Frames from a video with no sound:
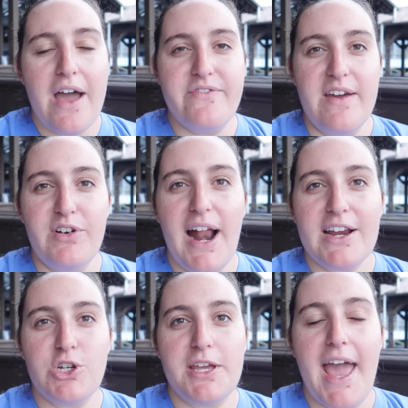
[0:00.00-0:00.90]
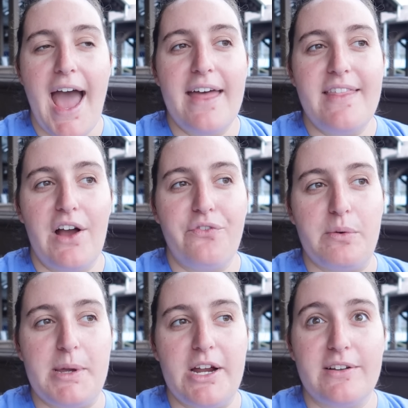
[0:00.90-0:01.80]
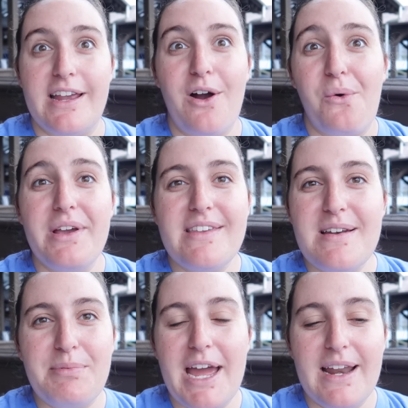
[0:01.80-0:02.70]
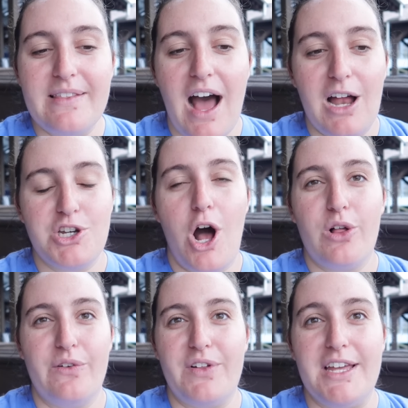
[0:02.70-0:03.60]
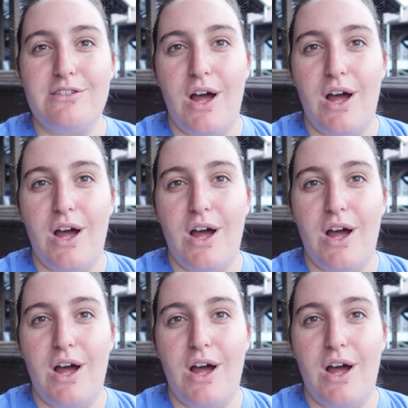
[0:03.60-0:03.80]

I've never actually had that from here because I always end up getting the hot chocolate flight.